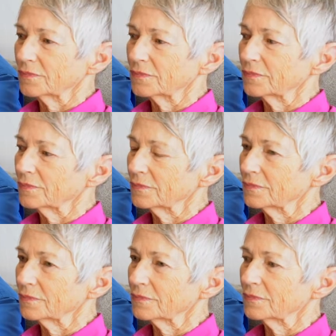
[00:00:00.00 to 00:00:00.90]

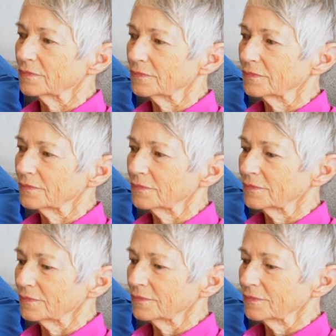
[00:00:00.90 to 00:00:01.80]

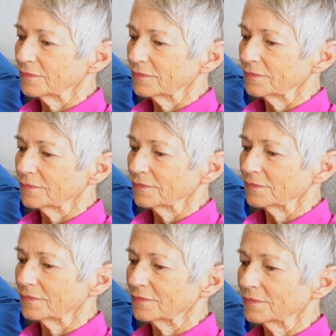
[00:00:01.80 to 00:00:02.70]

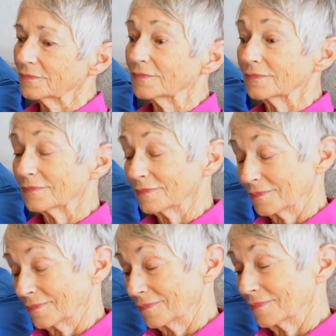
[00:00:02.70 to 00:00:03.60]

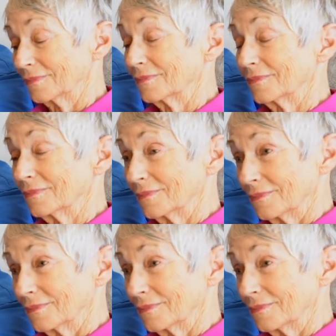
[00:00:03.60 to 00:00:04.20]
[no speech]